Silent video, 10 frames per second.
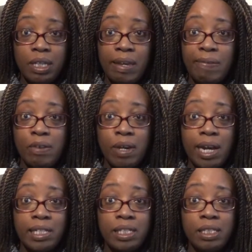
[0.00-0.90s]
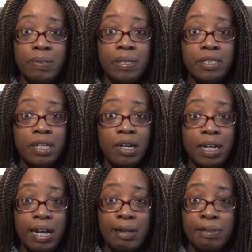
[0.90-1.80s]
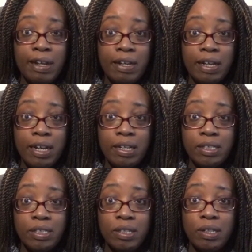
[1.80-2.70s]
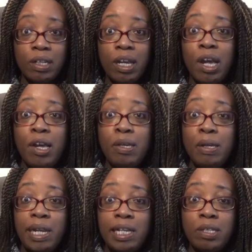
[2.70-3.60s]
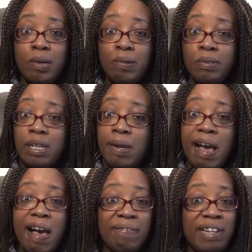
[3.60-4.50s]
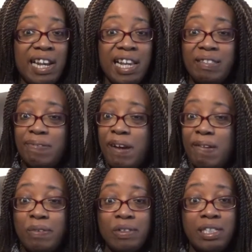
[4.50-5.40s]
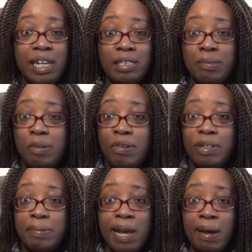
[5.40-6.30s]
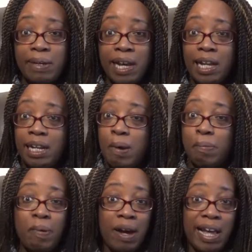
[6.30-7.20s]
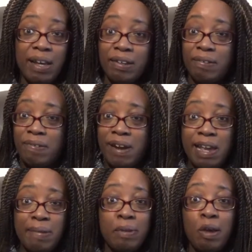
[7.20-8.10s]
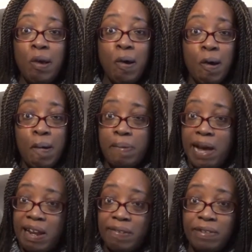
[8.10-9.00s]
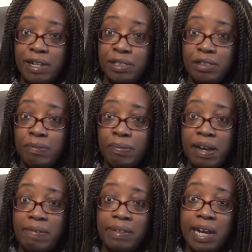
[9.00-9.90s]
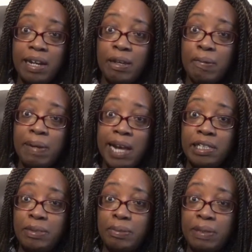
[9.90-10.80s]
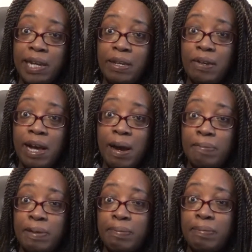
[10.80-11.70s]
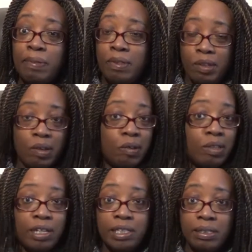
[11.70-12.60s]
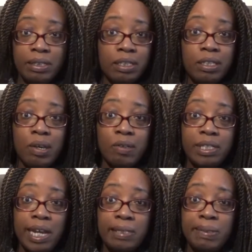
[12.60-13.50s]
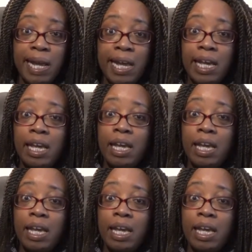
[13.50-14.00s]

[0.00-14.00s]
If you're going to do a dark coloured cardstock, you need to also have at least 5 or 6 more in the tail colour, white, cream, or a paler version of whatever colour your pages will be in your album or your DST.